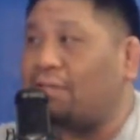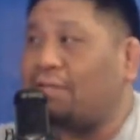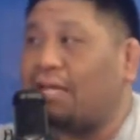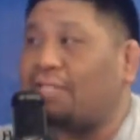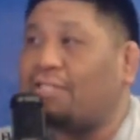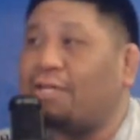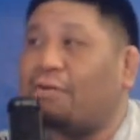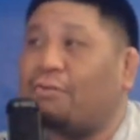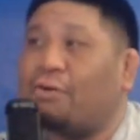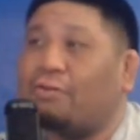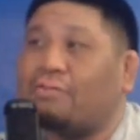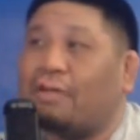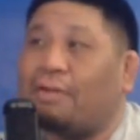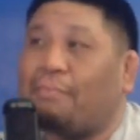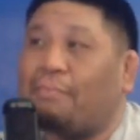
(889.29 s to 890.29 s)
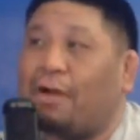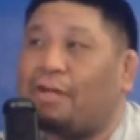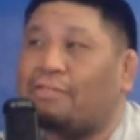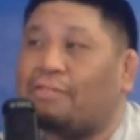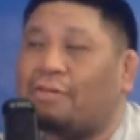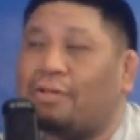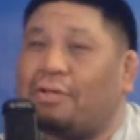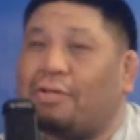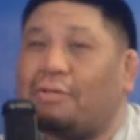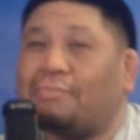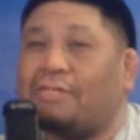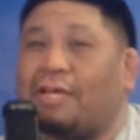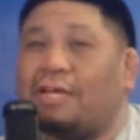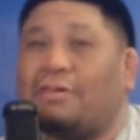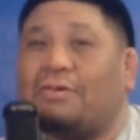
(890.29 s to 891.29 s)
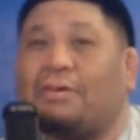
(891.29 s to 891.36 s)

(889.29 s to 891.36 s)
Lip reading: That shit grows like a monster, you know what I'm saying?